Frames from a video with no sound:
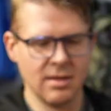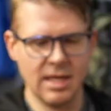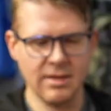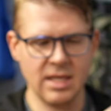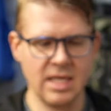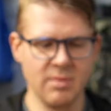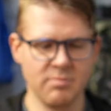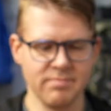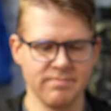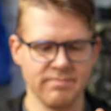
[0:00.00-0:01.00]
in the
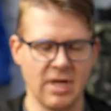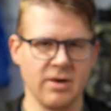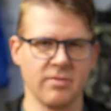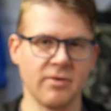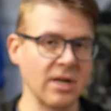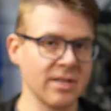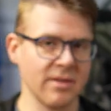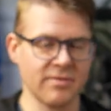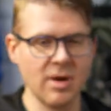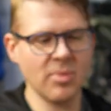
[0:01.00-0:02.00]
I don't know front of
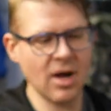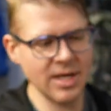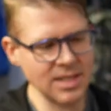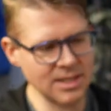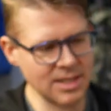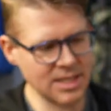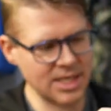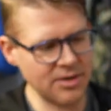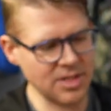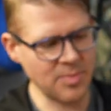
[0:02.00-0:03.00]
the front pocket. This
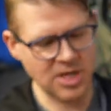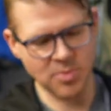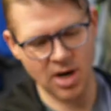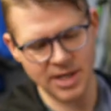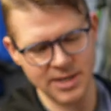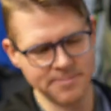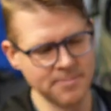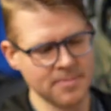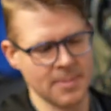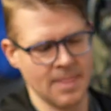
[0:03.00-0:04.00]
here, this mesh pocket,
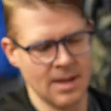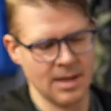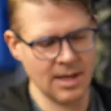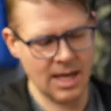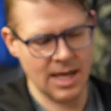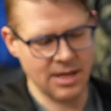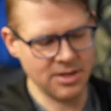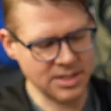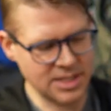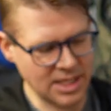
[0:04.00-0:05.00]
and
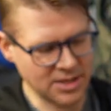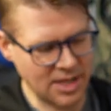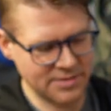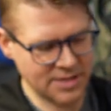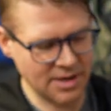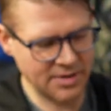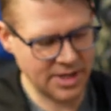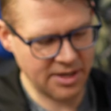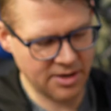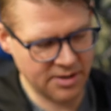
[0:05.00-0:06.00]
you can see I still have stuff in
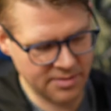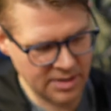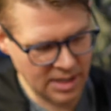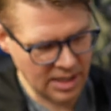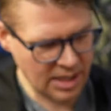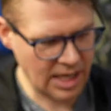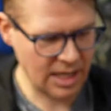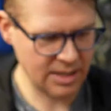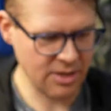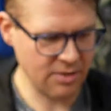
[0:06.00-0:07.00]
here.
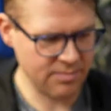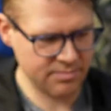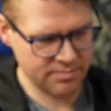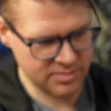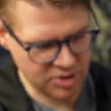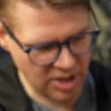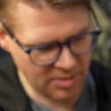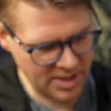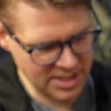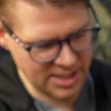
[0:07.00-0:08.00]
You know, trail
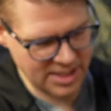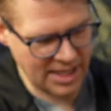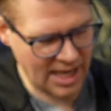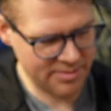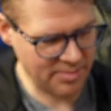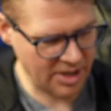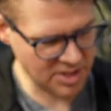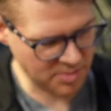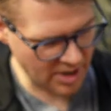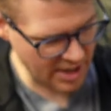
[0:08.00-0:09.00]
mix, this and that, bear
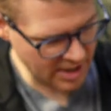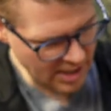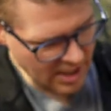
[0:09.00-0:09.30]
spray.